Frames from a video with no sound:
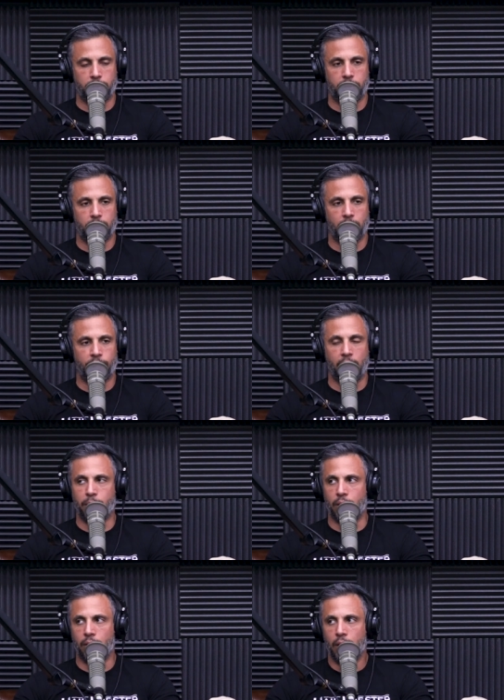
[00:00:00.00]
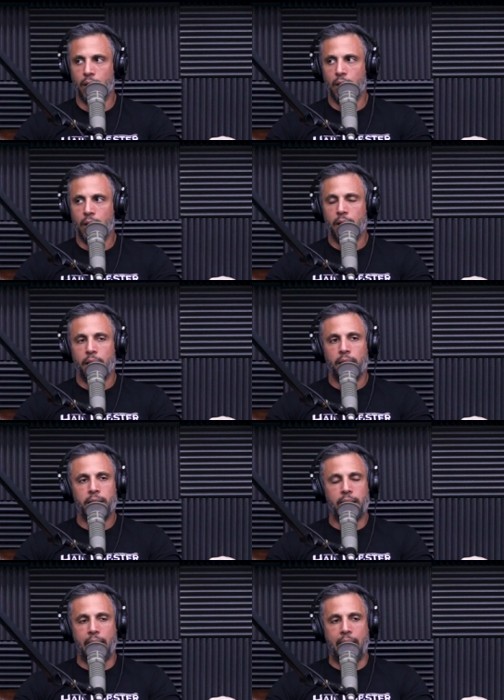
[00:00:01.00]
Right. It's a lot of volume right out of the chute.
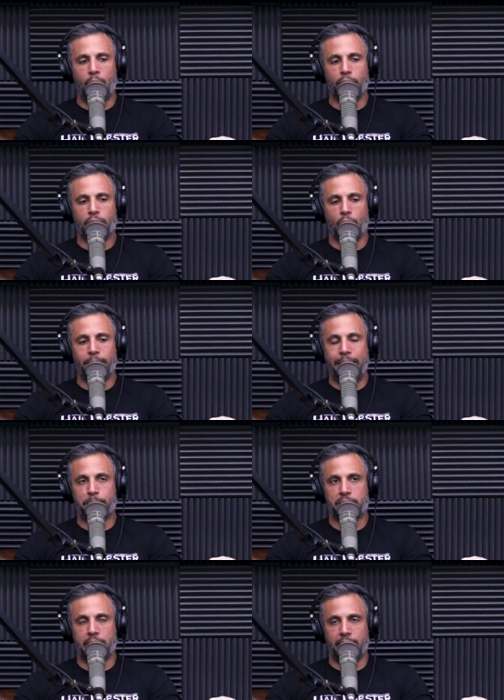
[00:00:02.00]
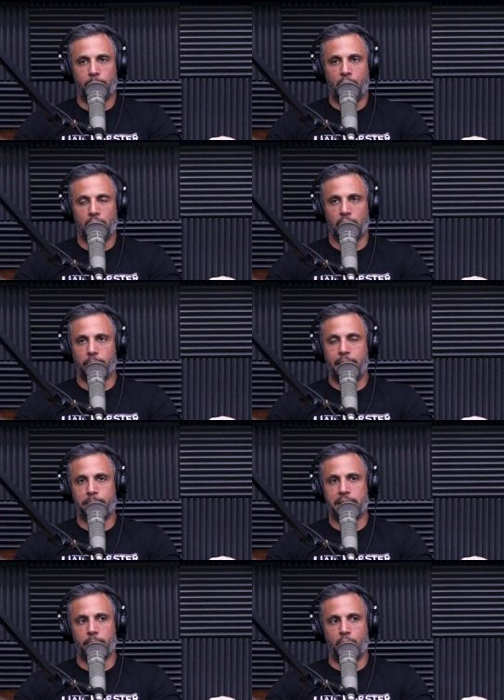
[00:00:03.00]
Yeah, I would go MAPS Anabolic.
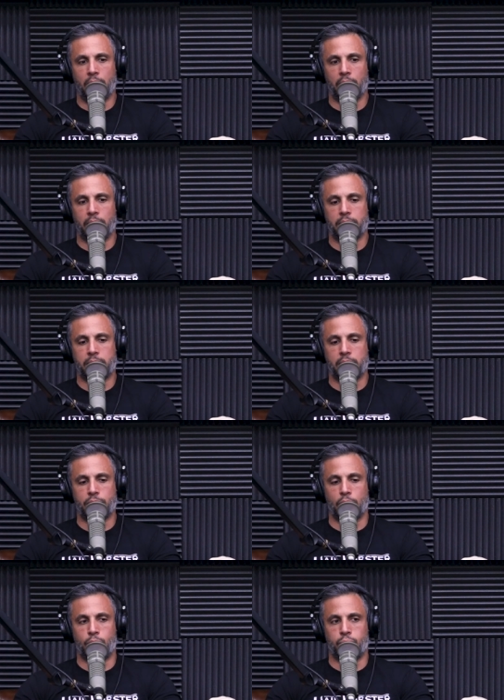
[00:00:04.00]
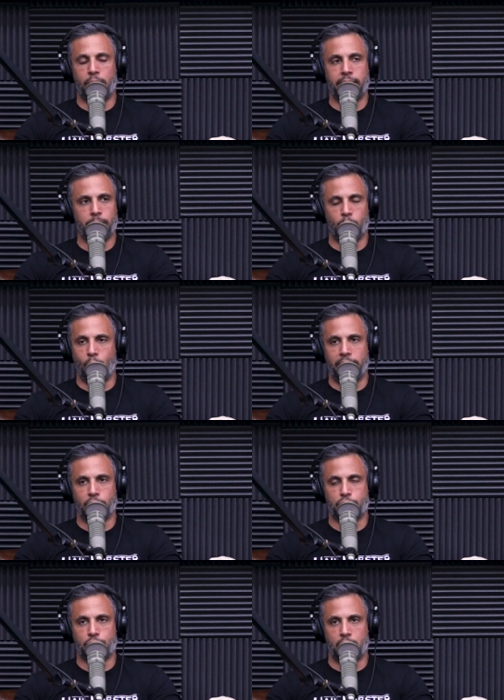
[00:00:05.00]
MAPS Anabolic is, is a great way
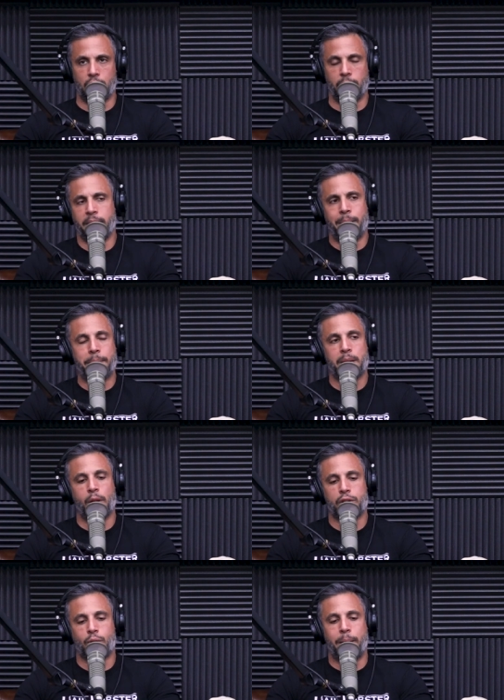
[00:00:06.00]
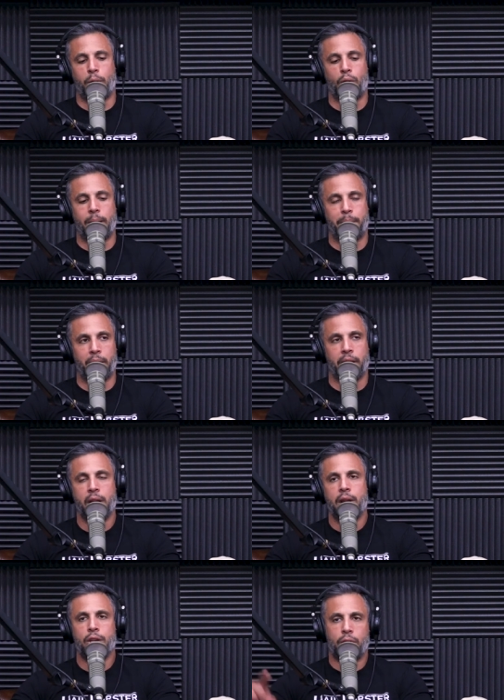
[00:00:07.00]
to start. I mean, MAPS Anabolic is a great program, period.
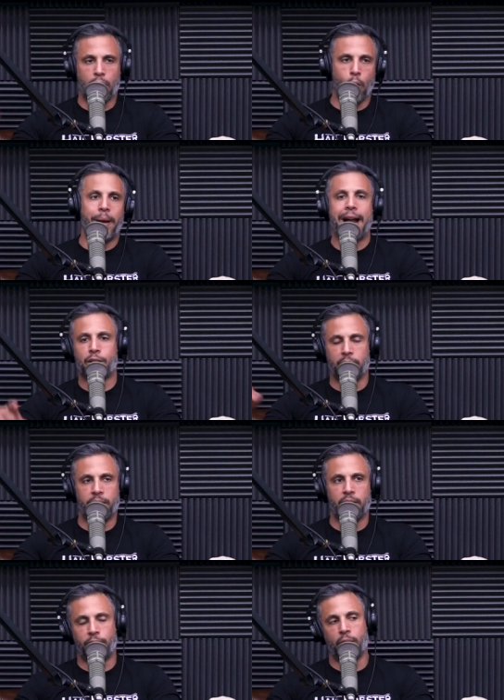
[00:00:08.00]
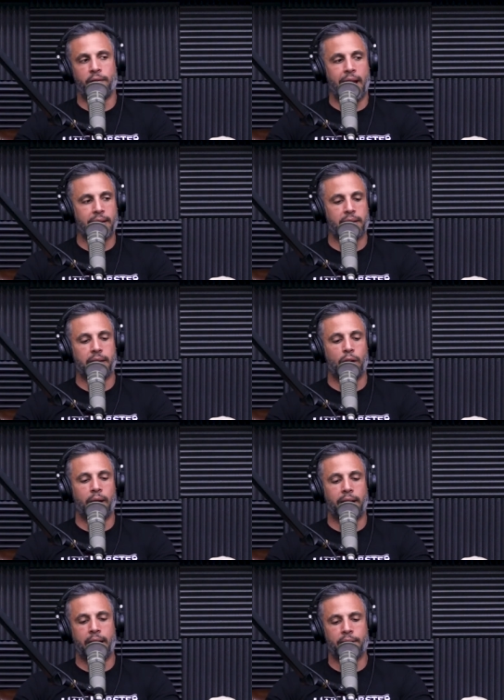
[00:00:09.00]
You can go back to it even if you're advanced and get
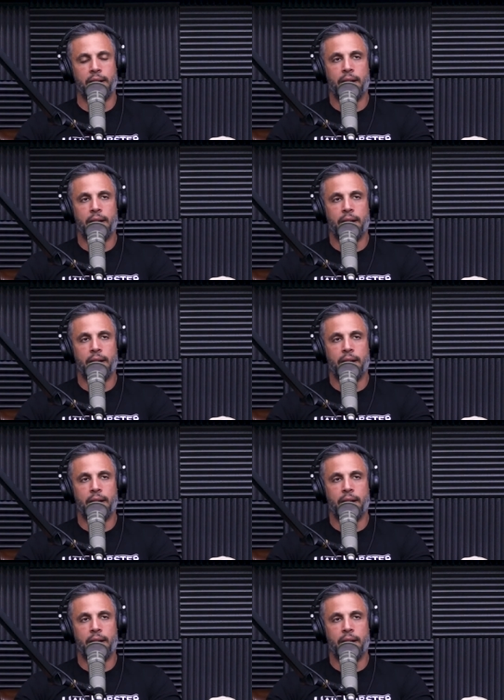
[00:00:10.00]
great gains.